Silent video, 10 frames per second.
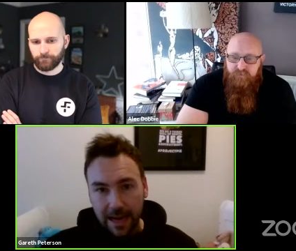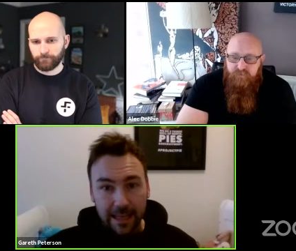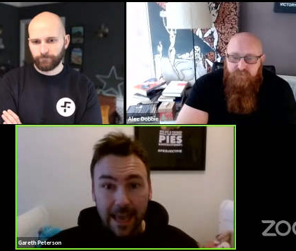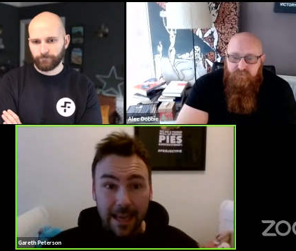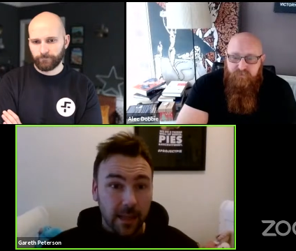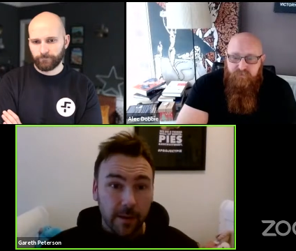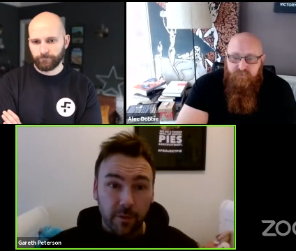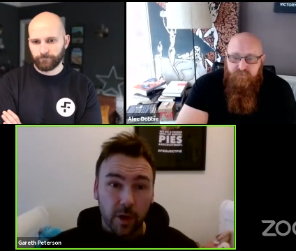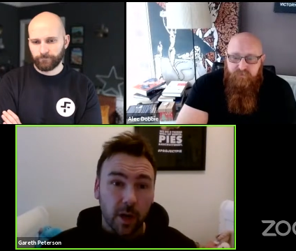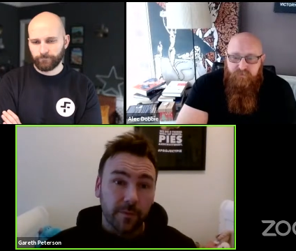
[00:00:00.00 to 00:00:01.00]
Speaker 1: haven't
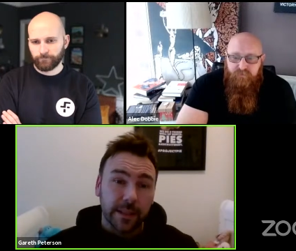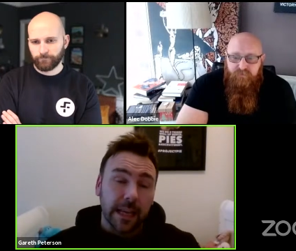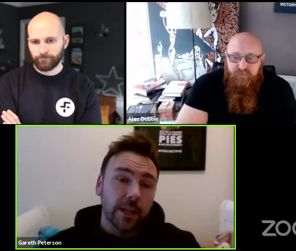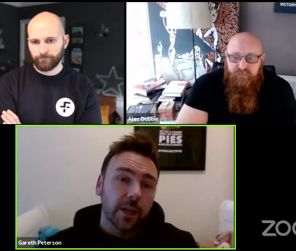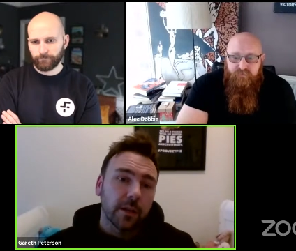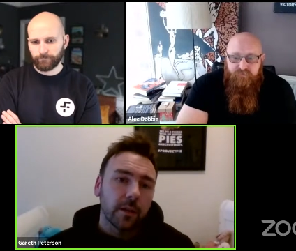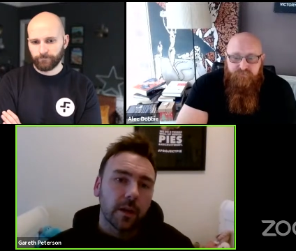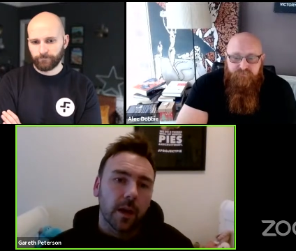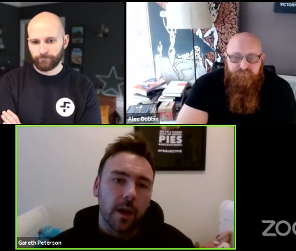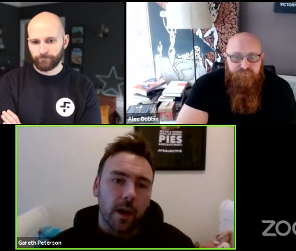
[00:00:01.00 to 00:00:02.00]
allocated time for a
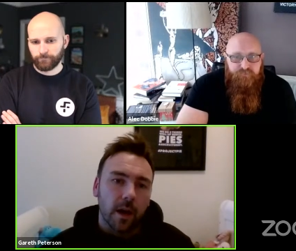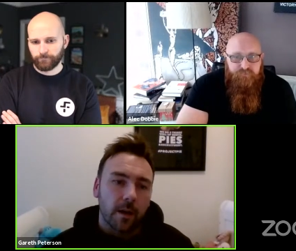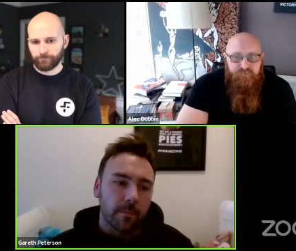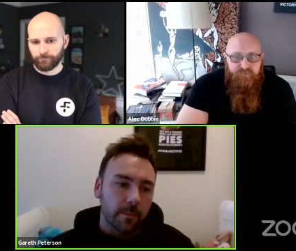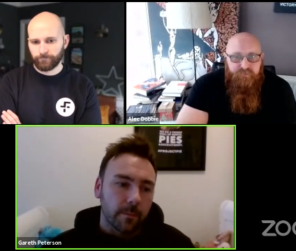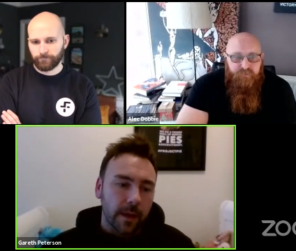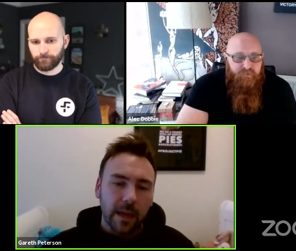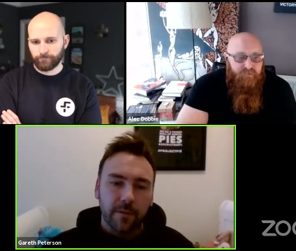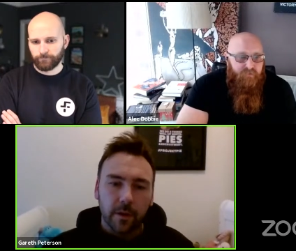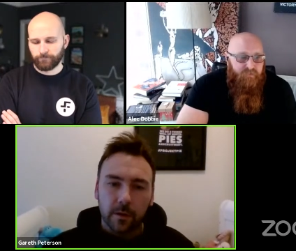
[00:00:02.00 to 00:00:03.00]
conversation.
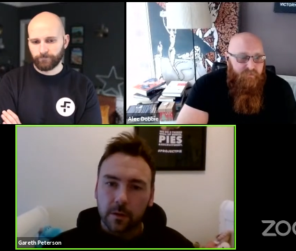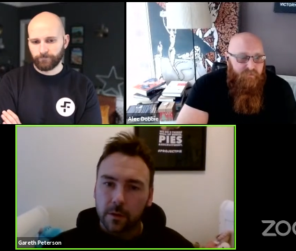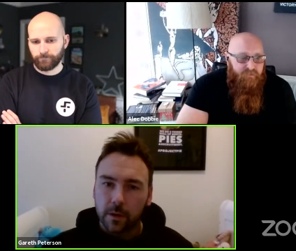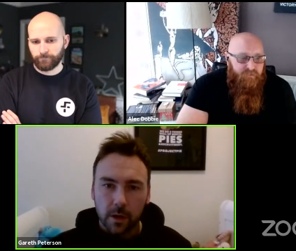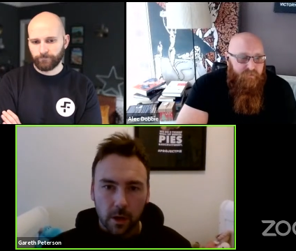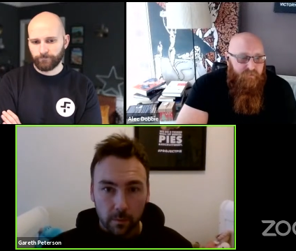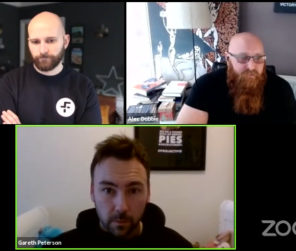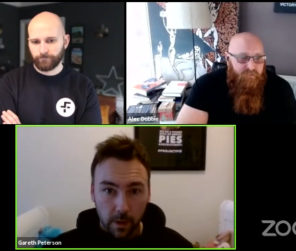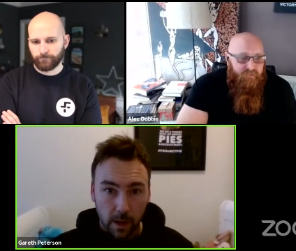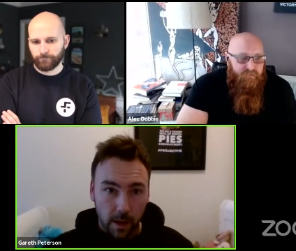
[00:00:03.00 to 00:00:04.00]
Um, even you
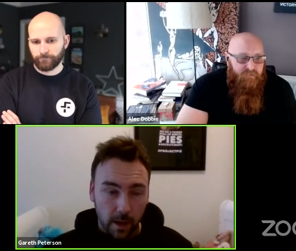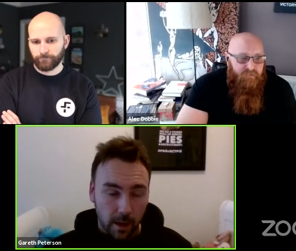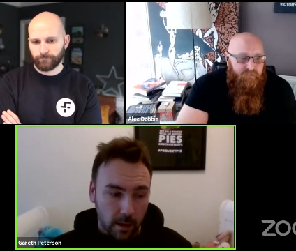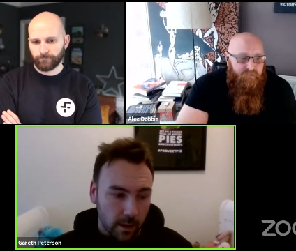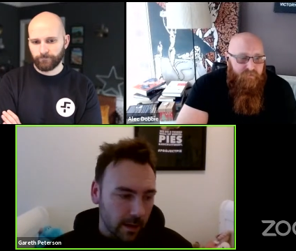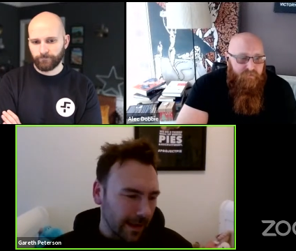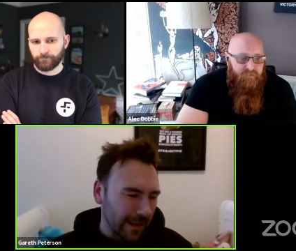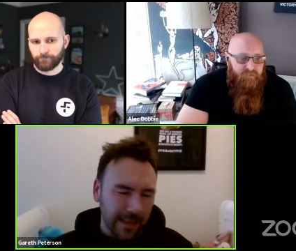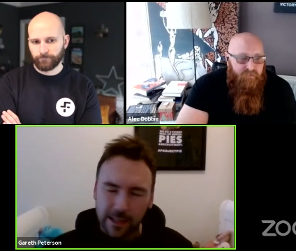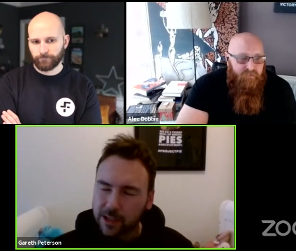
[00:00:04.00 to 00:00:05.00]
know, uh,
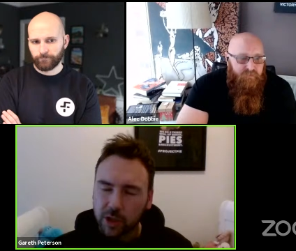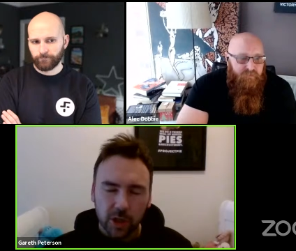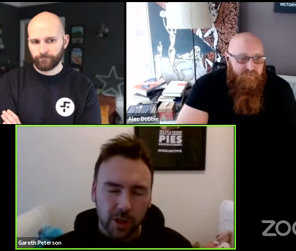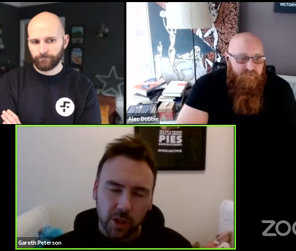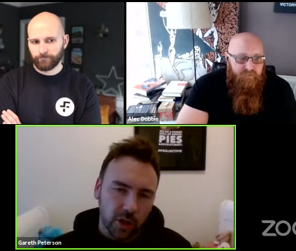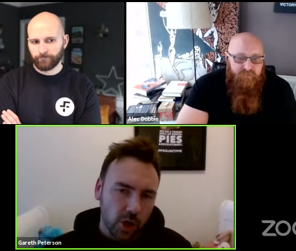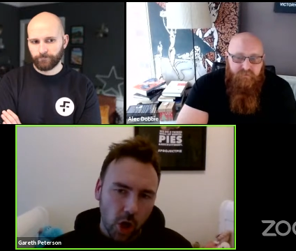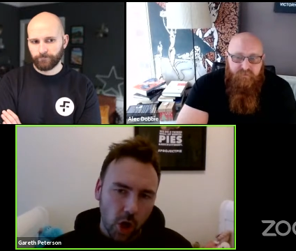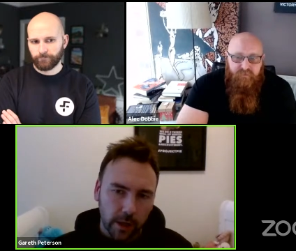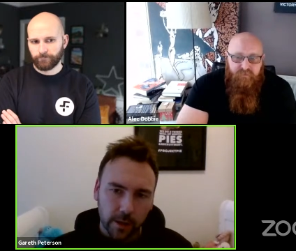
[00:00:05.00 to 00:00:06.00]
it's, it's, you just you're
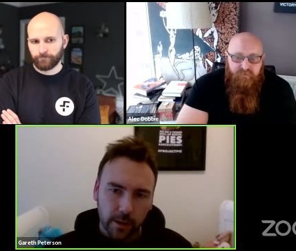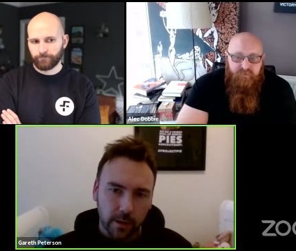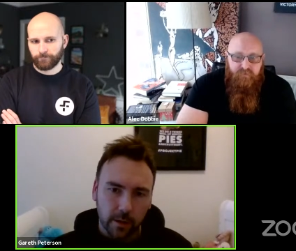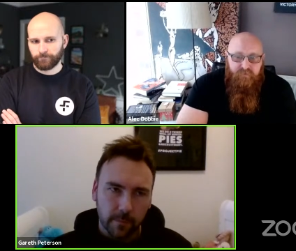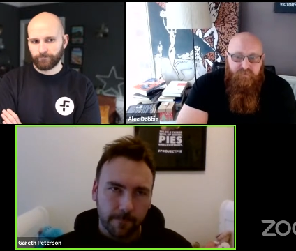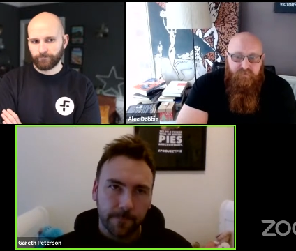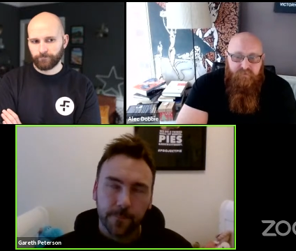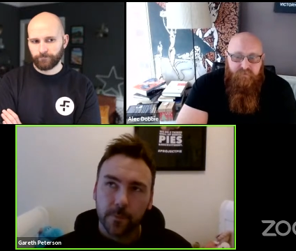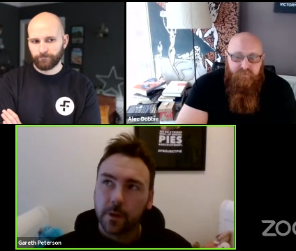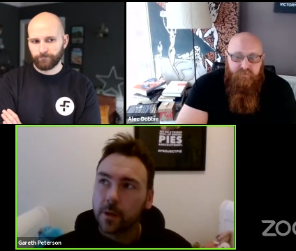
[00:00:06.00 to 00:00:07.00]
just not going to
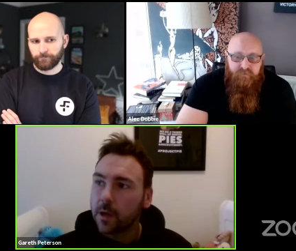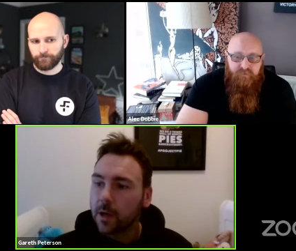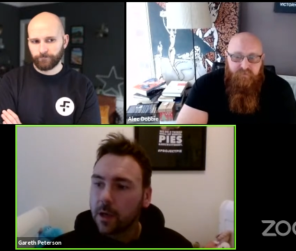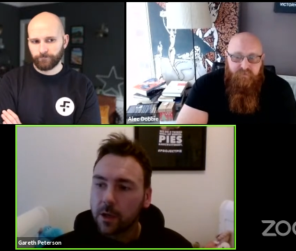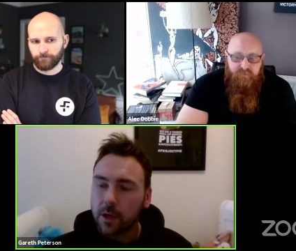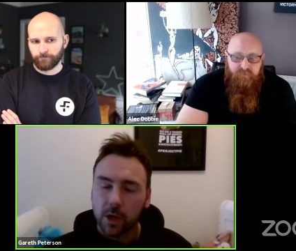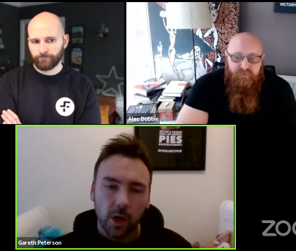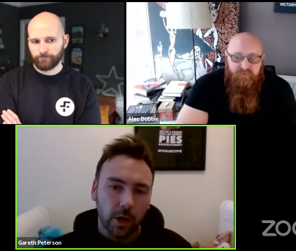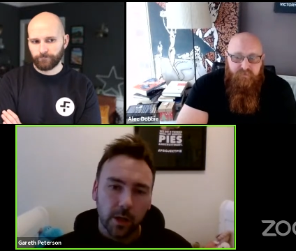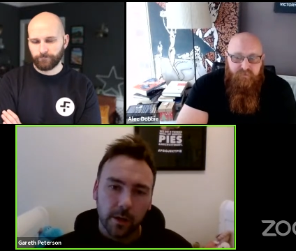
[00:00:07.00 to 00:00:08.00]

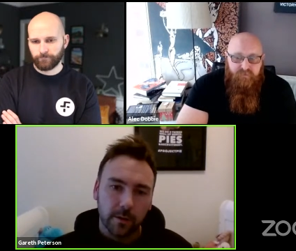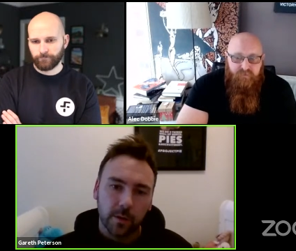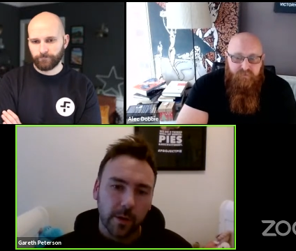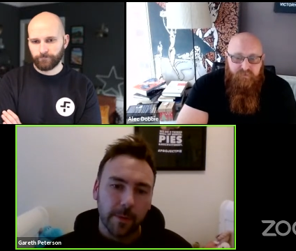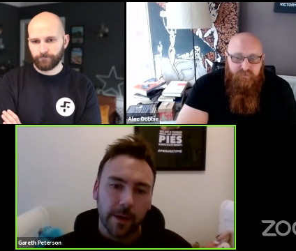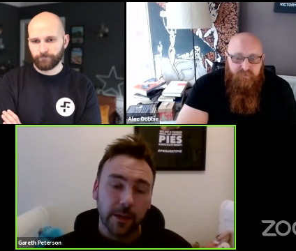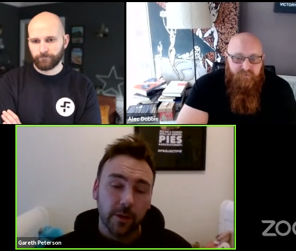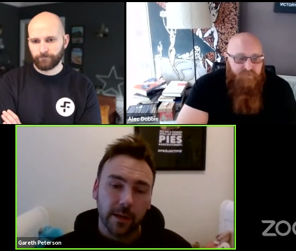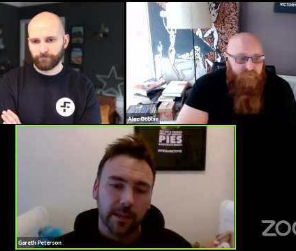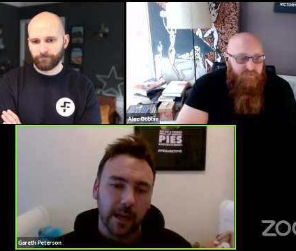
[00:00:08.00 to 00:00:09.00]
you're not going to tweak
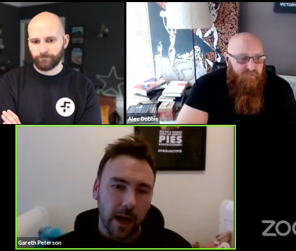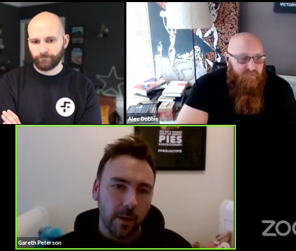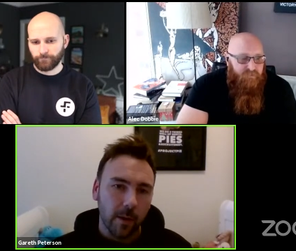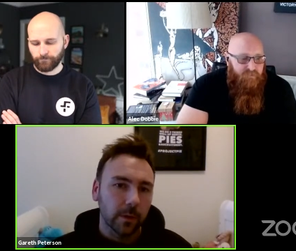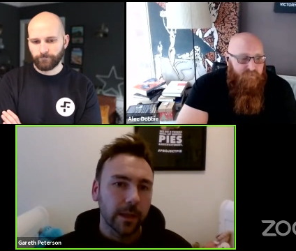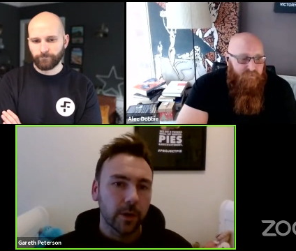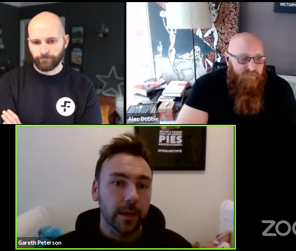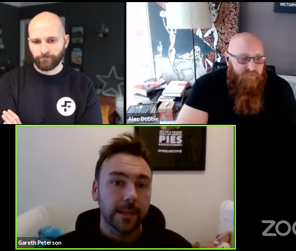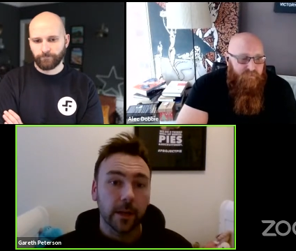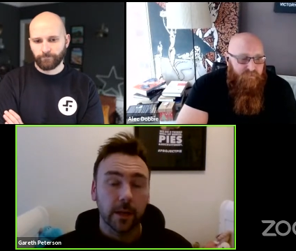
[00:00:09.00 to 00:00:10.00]
my interest. I, I, will
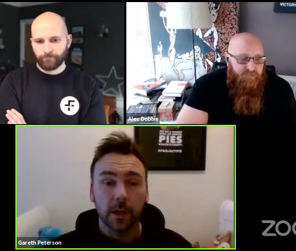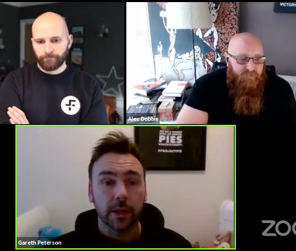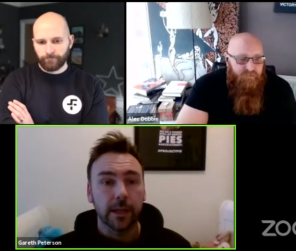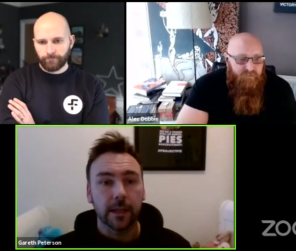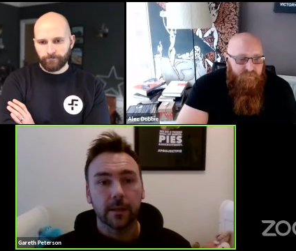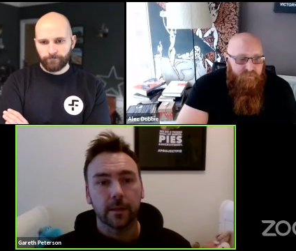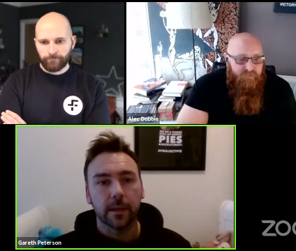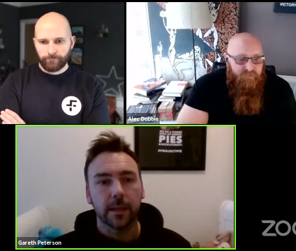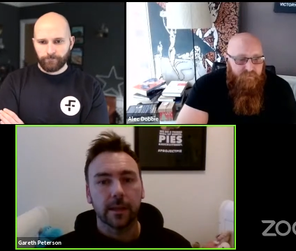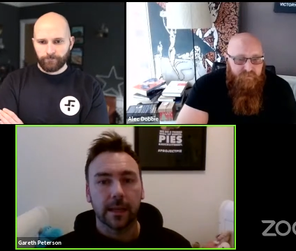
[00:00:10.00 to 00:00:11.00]
literally tell you, look, you
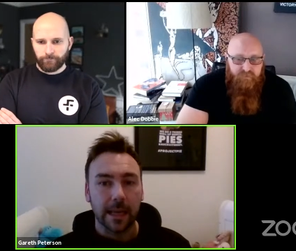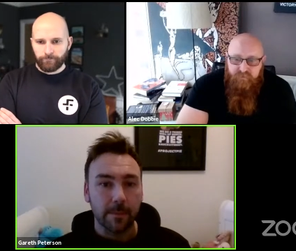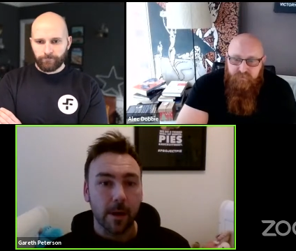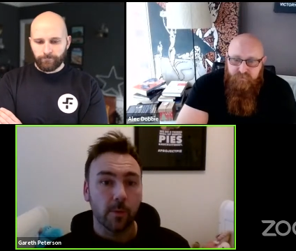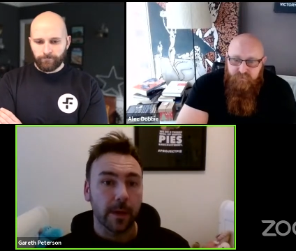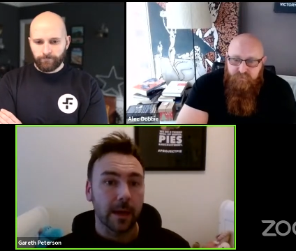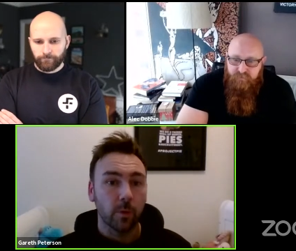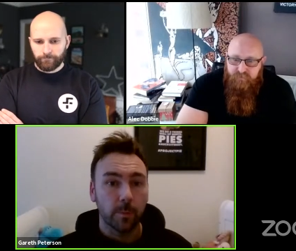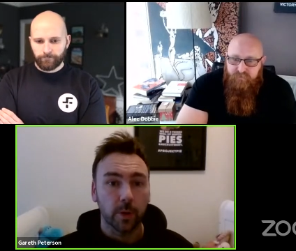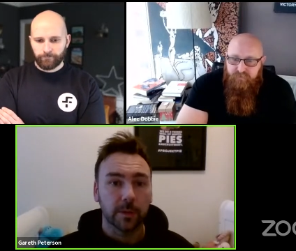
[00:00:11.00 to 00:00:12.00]
need to, you need to email
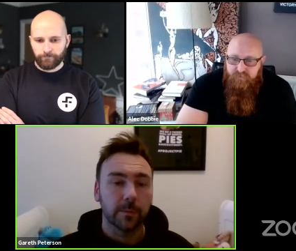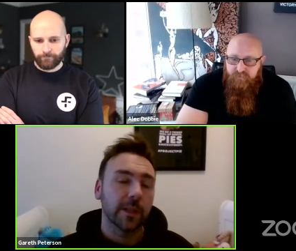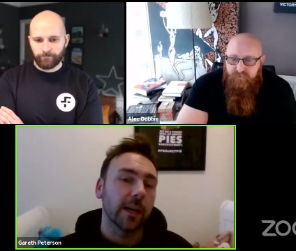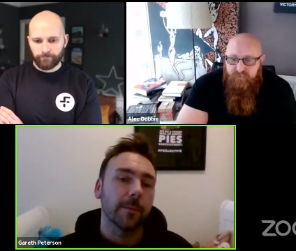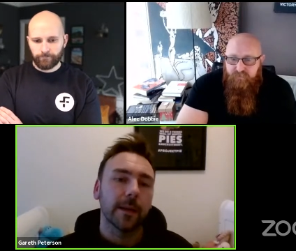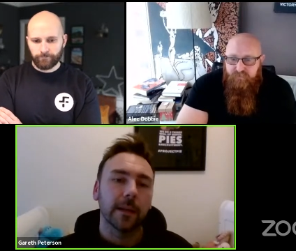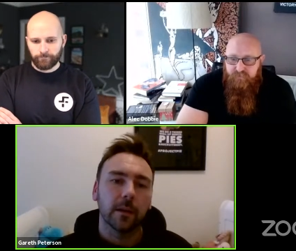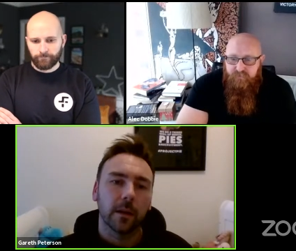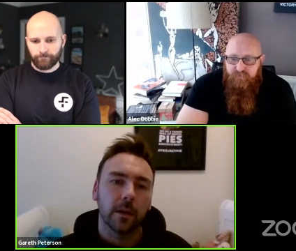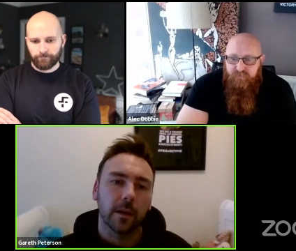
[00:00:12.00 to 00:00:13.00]
me, and we'll book some time in,